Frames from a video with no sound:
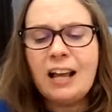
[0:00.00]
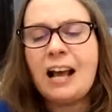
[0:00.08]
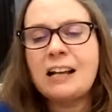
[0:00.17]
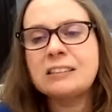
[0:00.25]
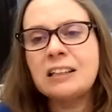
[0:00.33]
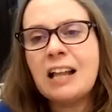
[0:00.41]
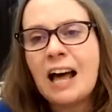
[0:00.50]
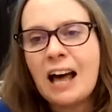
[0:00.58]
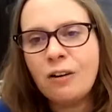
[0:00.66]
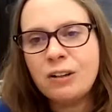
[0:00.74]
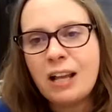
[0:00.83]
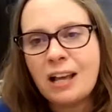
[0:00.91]
as
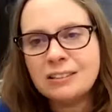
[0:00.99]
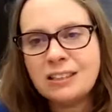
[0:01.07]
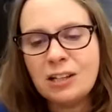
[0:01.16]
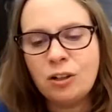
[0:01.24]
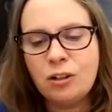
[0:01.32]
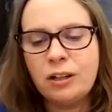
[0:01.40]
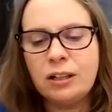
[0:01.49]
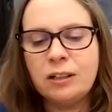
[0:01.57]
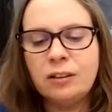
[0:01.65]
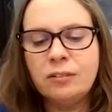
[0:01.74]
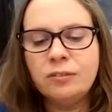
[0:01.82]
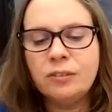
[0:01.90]
loud as they could.